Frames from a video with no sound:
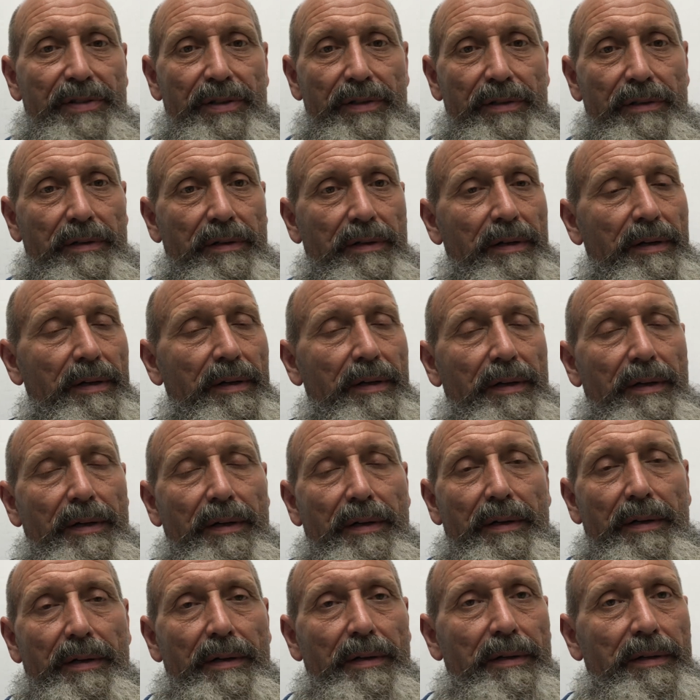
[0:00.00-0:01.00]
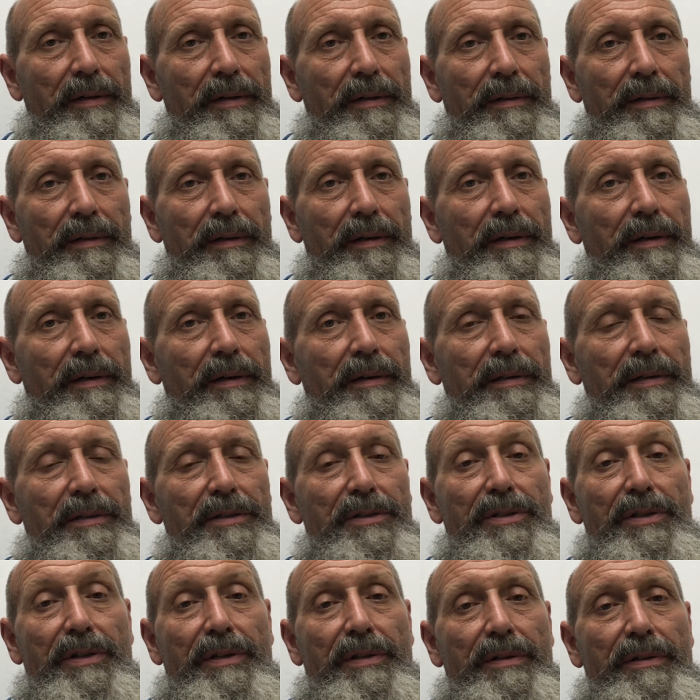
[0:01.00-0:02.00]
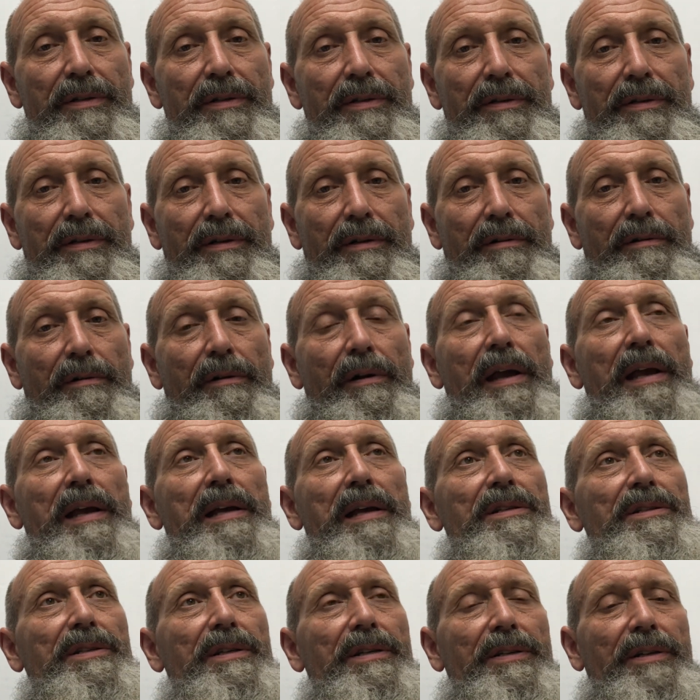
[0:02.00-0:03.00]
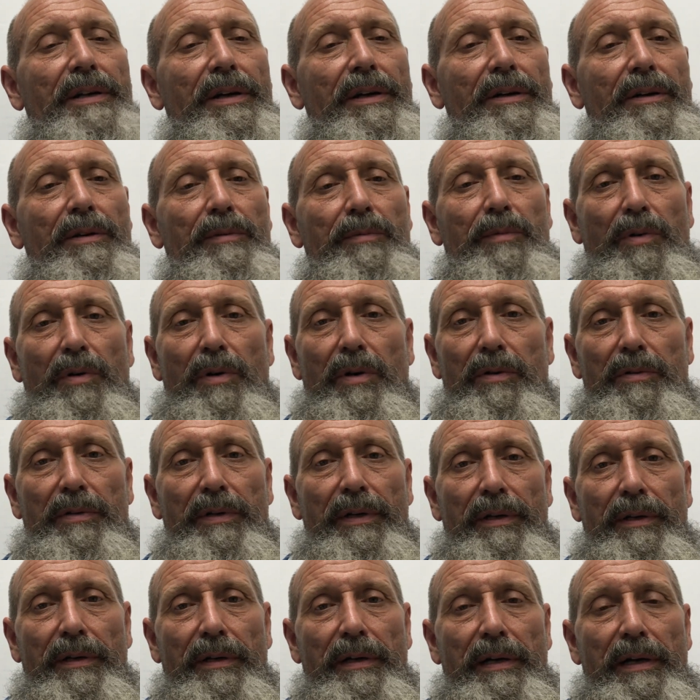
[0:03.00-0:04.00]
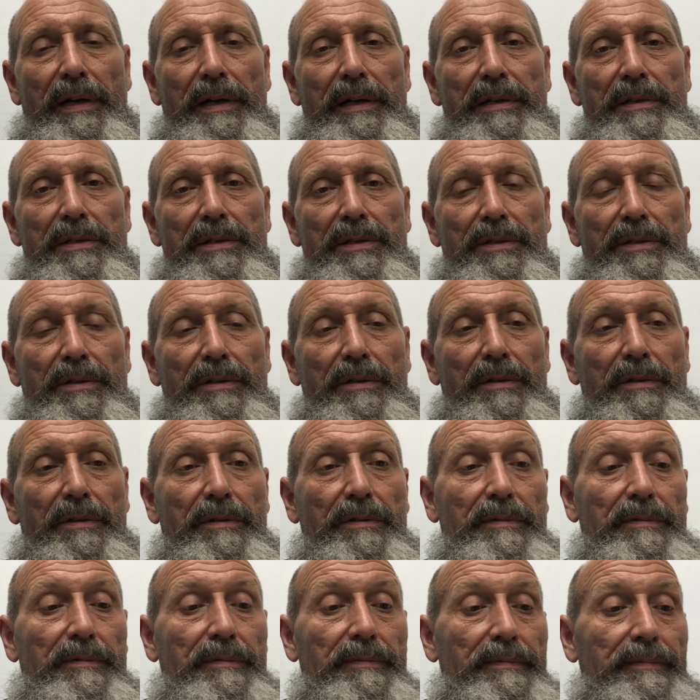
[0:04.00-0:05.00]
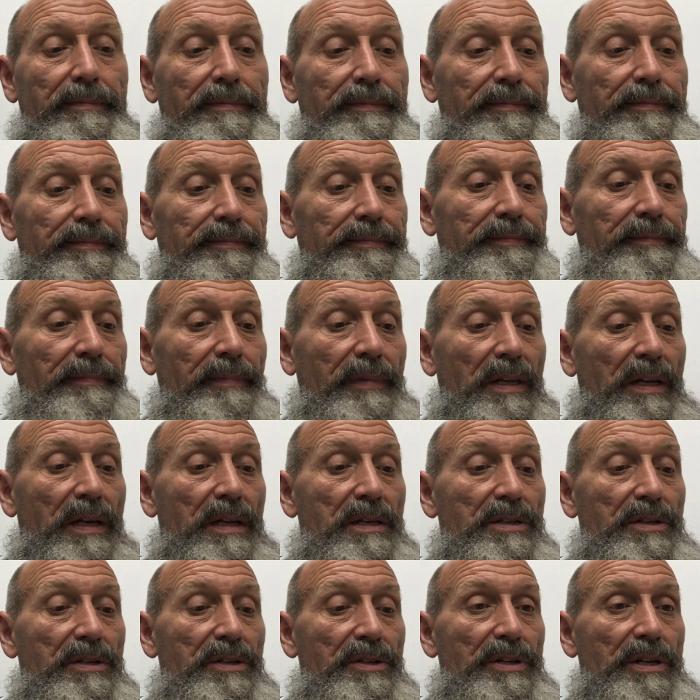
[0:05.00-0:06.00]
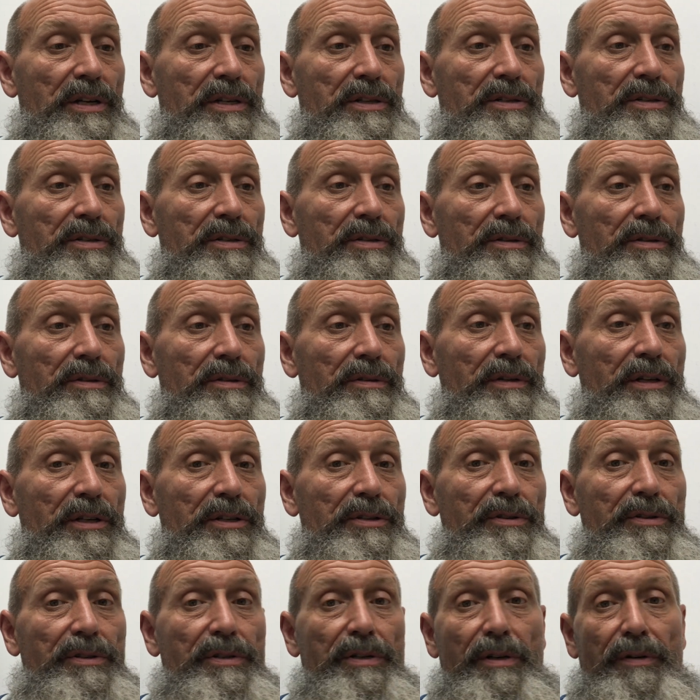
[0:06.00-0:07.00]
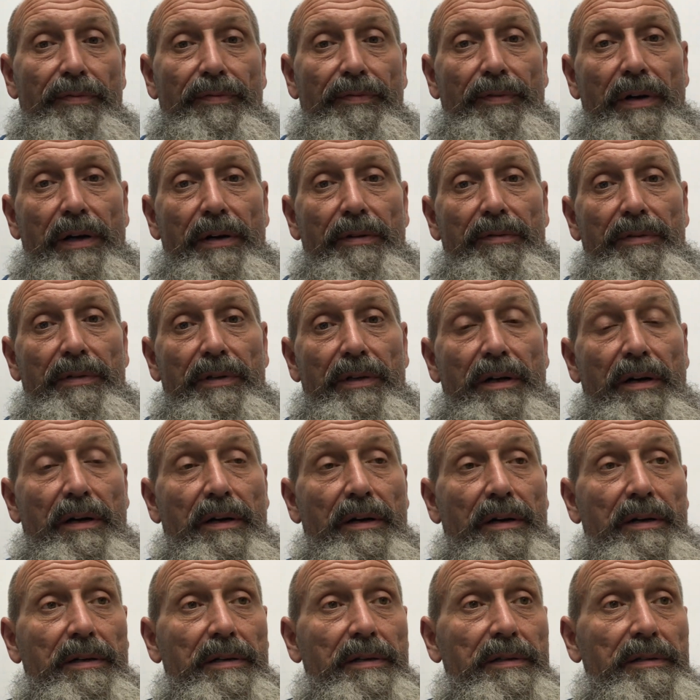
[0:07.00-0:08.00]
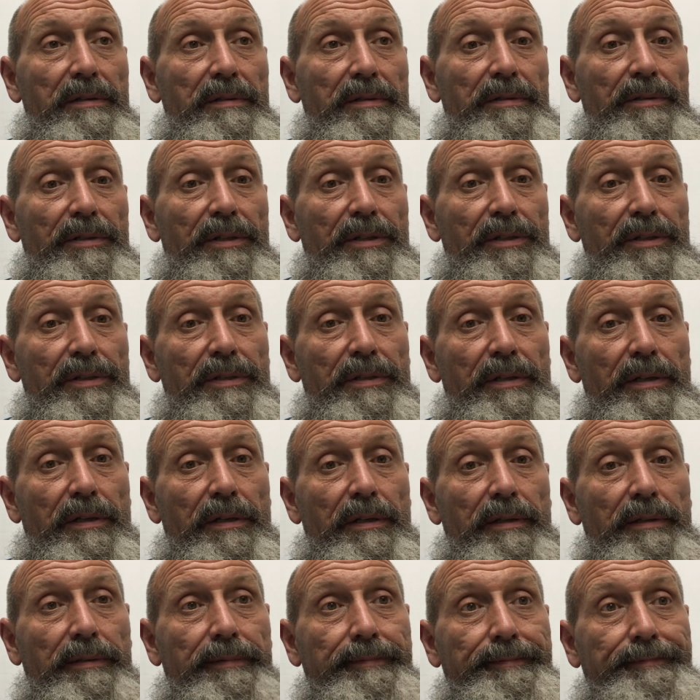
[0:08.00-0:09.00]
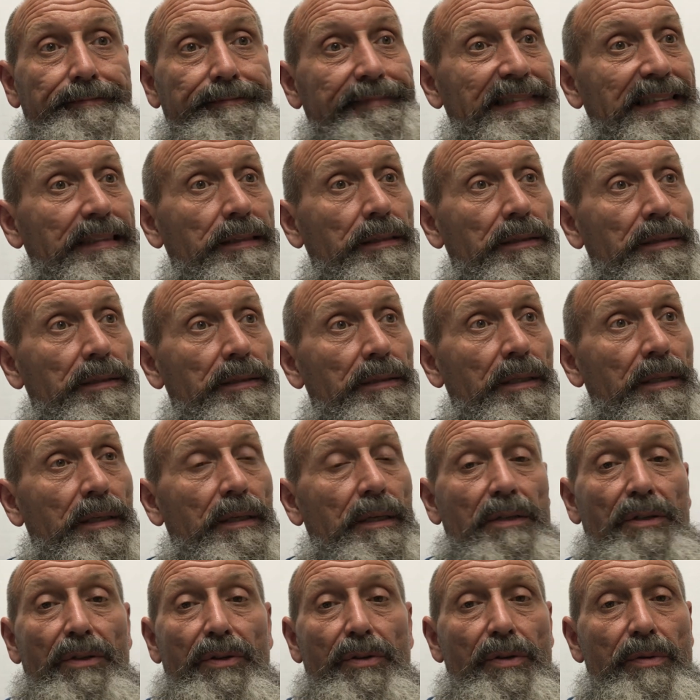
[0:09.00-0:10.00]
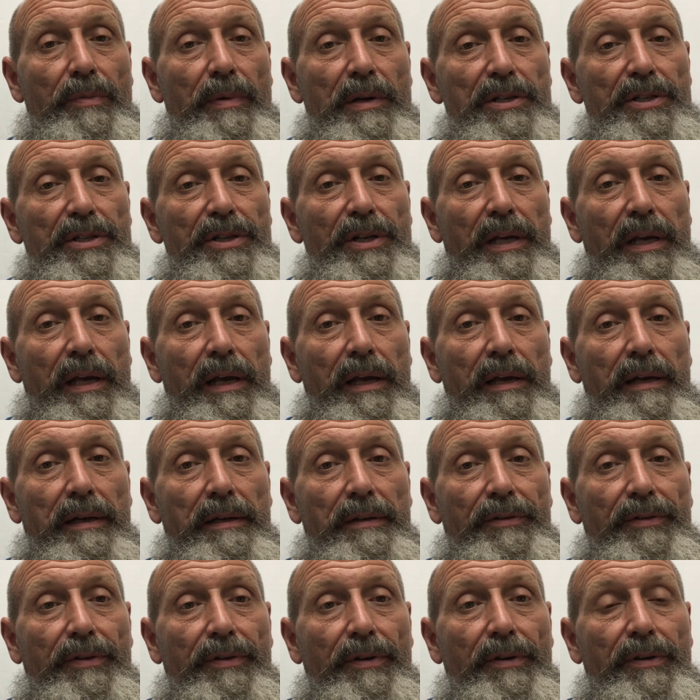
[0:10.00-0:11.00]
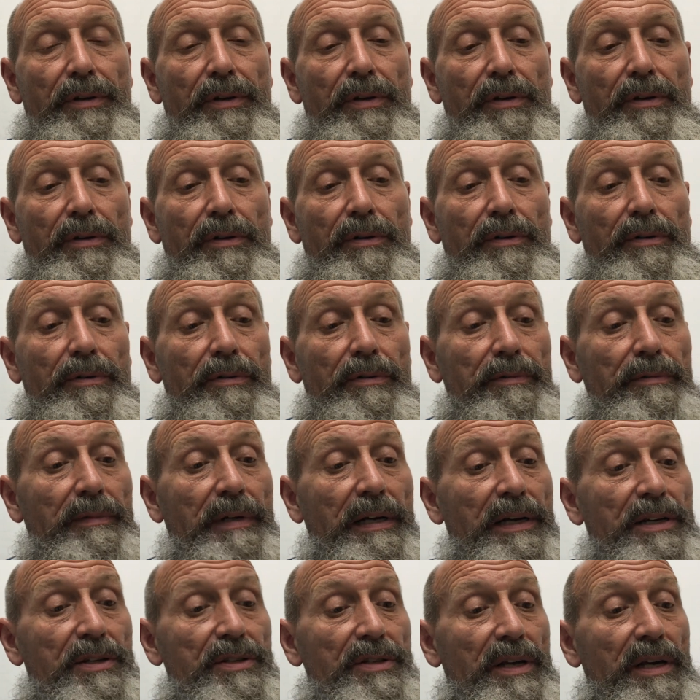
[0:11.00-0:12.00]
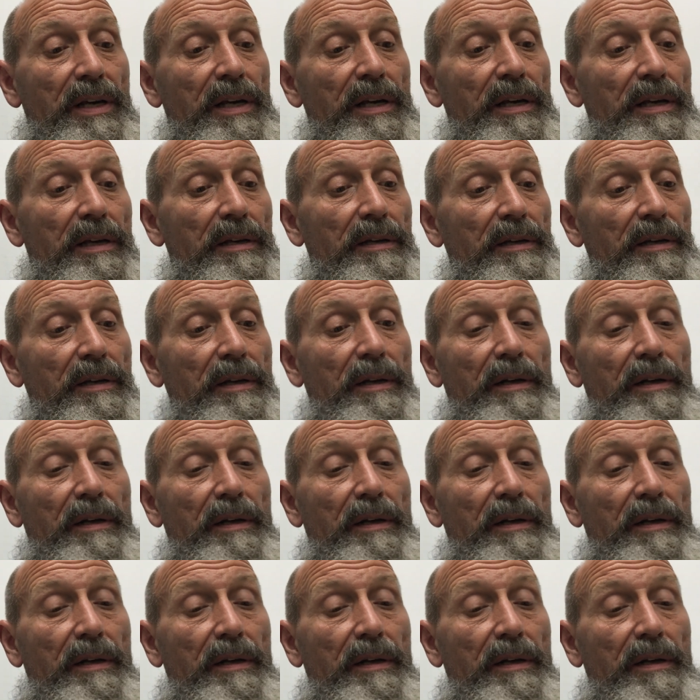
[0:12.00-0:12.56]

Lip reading: and, it's crazy terrible out there, guys. So I suggest you get yourself right with God and just do the best you can. That's all you can do. Like I say,